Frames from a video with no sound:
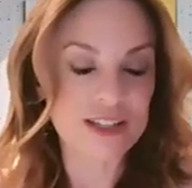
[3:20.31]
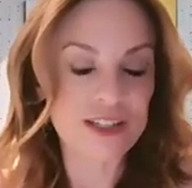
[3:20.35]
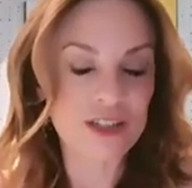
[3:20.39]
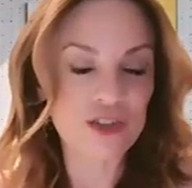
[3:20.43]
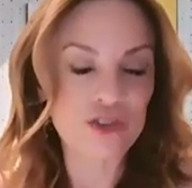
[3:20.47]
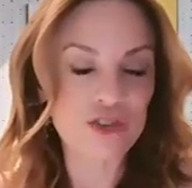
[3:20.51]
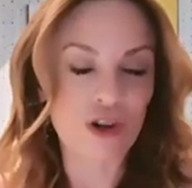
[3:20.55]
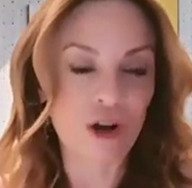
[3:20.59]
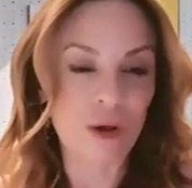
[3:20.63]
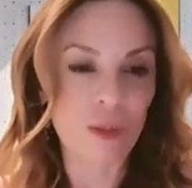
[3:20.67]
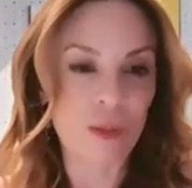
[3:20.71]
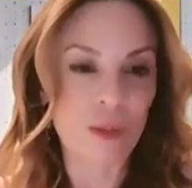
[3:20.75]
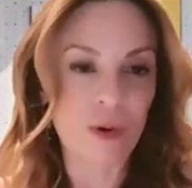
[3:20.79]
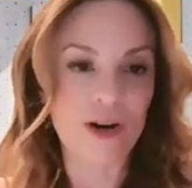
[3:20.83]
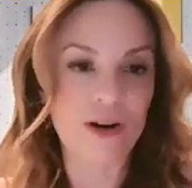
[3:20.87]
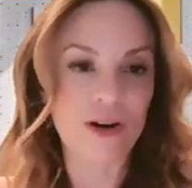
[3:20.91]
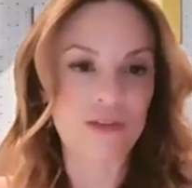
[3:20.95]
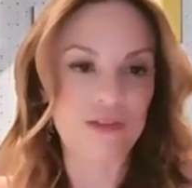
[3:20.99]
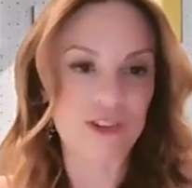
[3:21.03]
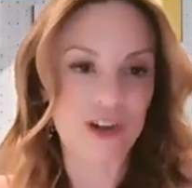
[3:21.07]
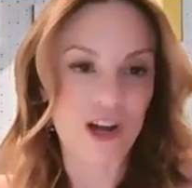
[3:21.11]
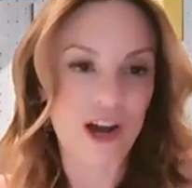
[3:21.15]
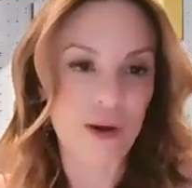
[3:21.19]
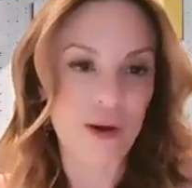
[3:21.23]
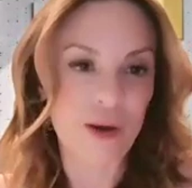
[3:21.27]
These are all part
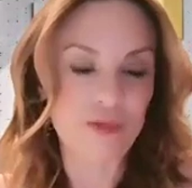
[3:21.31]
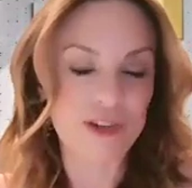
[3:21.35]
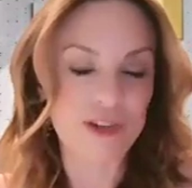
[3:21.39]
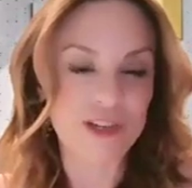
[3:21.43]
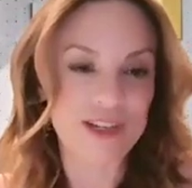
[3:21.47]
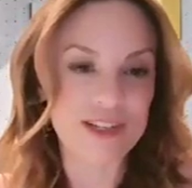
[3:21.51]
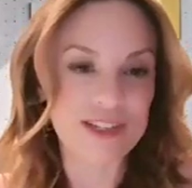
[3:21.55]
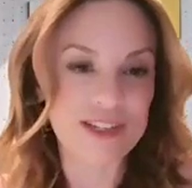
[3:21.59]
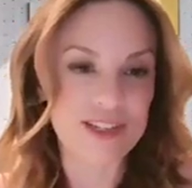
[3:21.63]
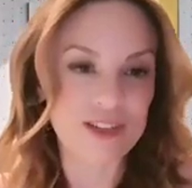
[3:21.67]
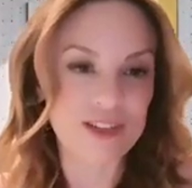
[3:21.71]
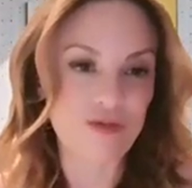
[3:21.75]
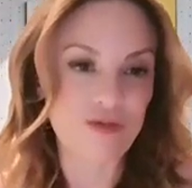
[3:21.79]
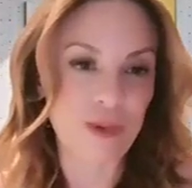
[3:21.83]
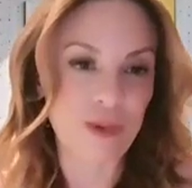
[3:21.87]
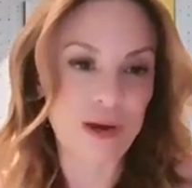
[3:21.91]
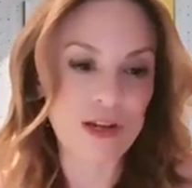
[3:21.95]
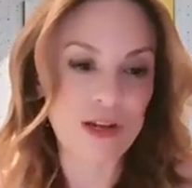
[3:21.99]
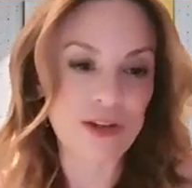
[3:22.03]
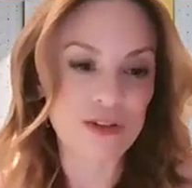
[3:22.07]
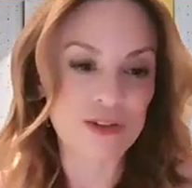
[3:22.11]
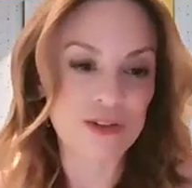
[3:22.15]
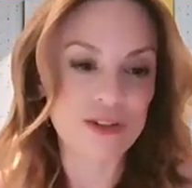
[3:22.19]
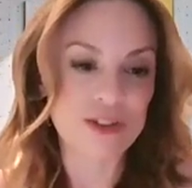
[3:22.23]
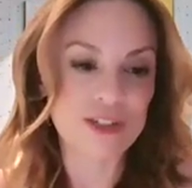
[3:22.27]
of a comprehensive
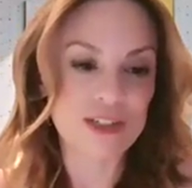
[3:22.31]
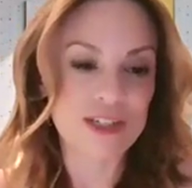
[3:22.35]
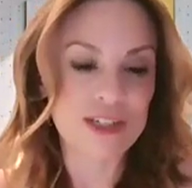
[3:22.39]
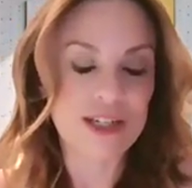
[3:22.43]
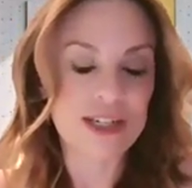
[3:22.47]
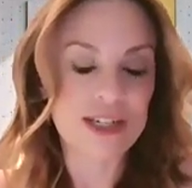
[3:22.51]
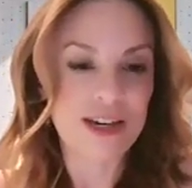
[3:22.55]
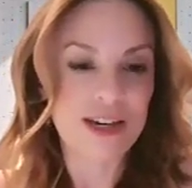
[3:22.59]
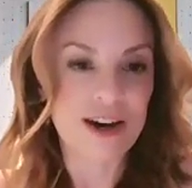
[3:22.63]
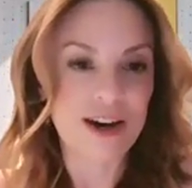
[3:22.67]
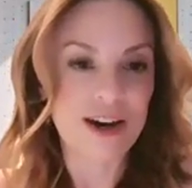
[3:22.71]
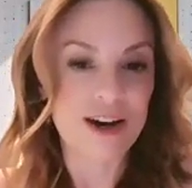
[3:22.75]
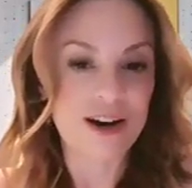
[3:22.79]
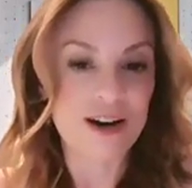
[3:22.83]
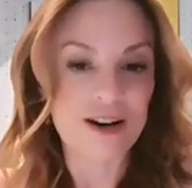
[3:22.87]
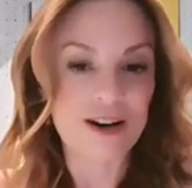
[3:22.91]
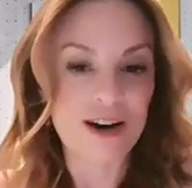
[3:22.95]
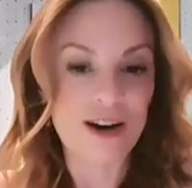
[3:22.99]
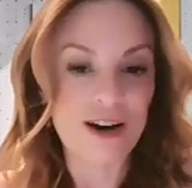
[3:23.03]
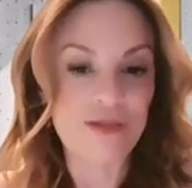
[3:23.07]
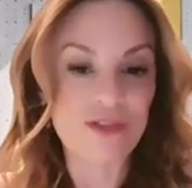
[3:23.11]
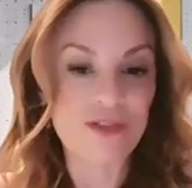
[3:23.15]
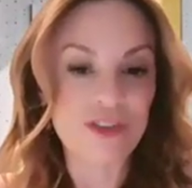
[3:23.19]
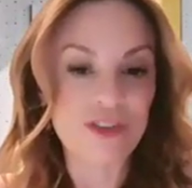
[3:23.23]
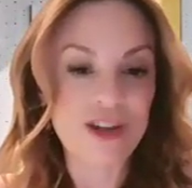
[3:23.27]
bundle
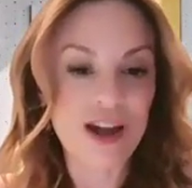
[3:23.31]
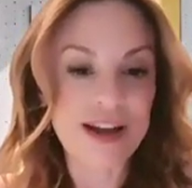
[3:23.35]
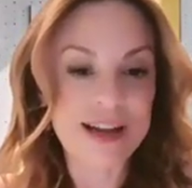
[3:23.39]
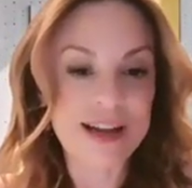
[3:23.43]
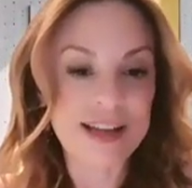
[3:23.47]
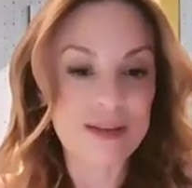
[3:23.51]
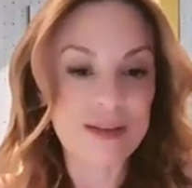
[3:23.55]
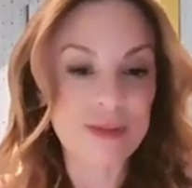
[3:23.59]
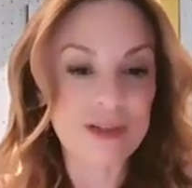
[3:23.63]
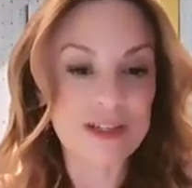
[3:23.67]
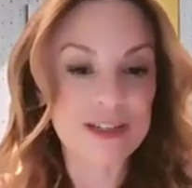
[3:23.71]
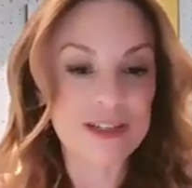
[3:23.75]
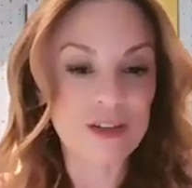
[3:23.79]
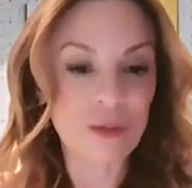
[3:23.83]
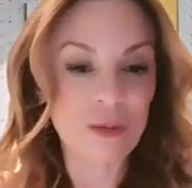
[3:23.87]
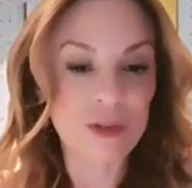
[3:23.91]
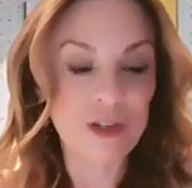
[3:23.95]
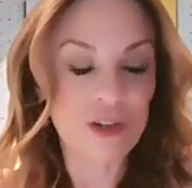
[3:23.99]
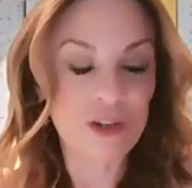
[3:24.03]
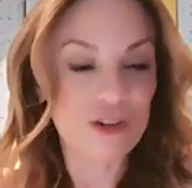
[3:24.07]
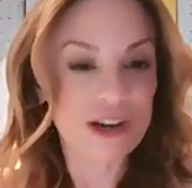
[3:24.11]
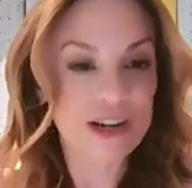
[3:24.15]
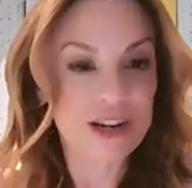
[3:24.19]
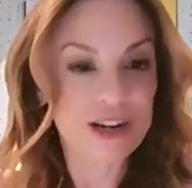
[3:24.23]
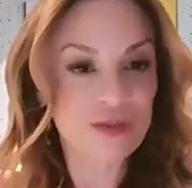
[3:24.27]
of the documents that you'll
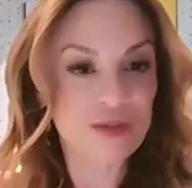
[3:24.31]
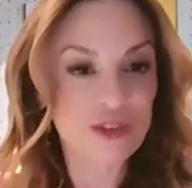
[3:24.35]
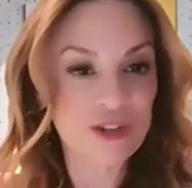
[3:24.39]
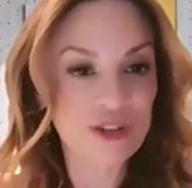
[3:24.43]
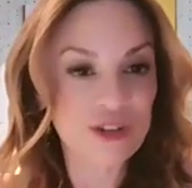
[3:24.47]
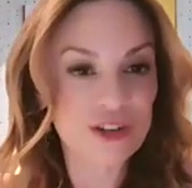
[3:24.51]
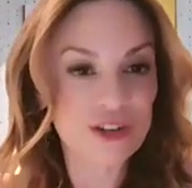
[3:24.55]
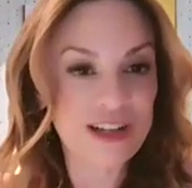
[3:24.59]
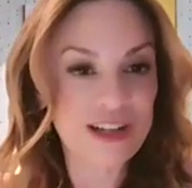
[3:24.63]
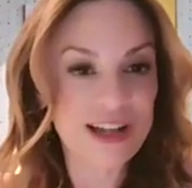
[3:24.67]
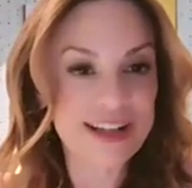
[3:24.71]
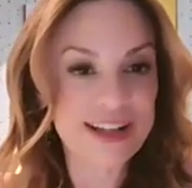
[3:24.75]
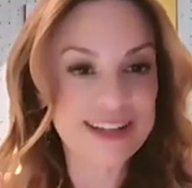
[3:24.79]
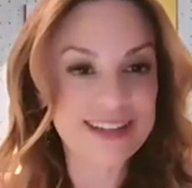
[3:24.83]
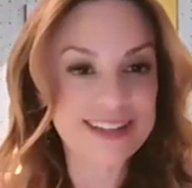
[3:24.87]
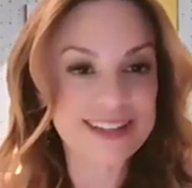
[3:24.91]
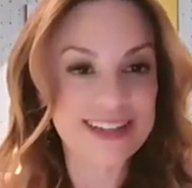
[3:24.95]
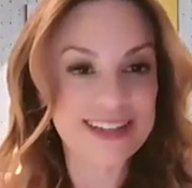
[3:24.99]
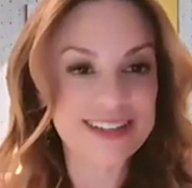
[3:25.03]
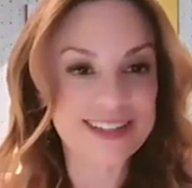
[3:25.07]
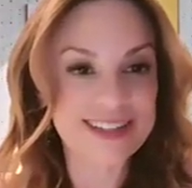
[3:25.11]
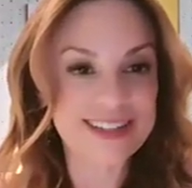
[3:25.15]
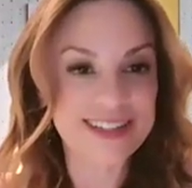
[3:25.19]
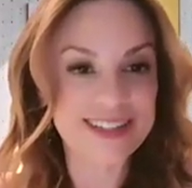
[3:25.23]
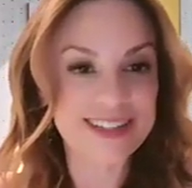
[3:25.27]
be creating for your clients
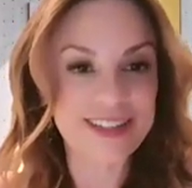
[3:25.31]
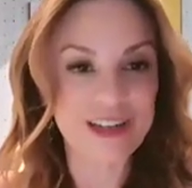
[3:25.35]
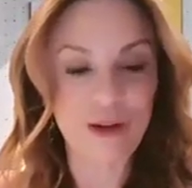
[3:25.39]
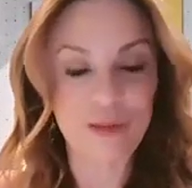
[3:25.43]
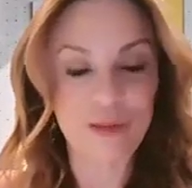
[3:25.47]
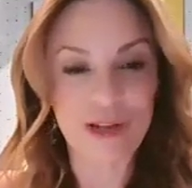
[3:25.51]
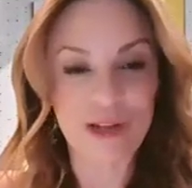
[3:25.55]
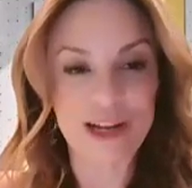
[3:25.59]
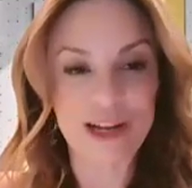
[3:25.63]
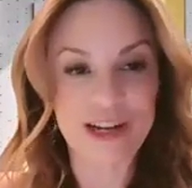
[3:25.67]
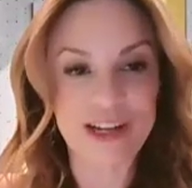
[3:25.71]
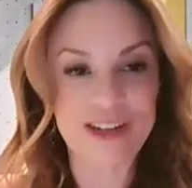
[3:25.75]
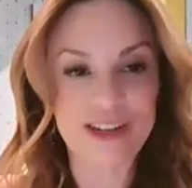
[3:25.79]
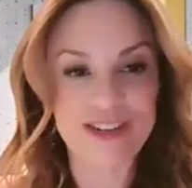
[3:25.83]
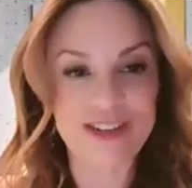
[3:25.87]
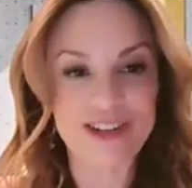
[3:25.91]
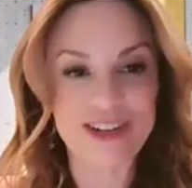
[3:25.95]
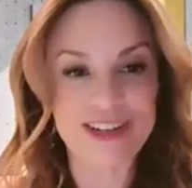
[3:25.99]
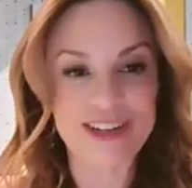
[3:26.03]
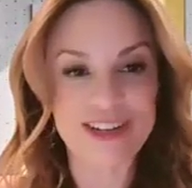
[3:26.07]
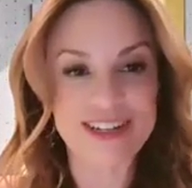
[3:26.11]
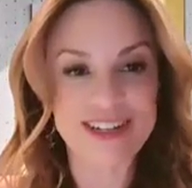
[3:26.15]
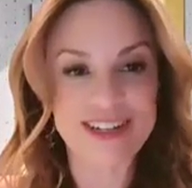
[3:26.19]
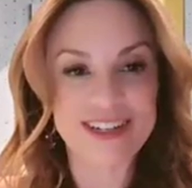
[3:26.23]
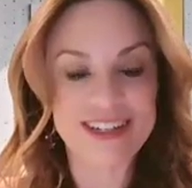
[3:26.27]
as an estate planning
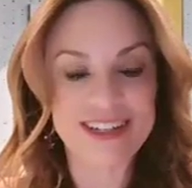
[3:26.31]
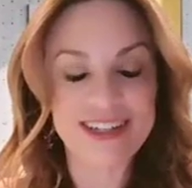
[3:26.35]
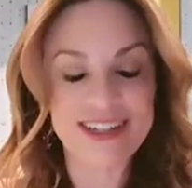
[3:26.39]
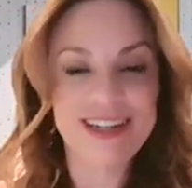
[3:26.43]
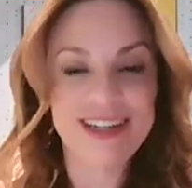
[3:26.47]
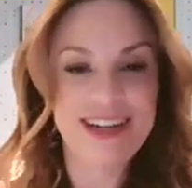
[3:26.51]
attorney.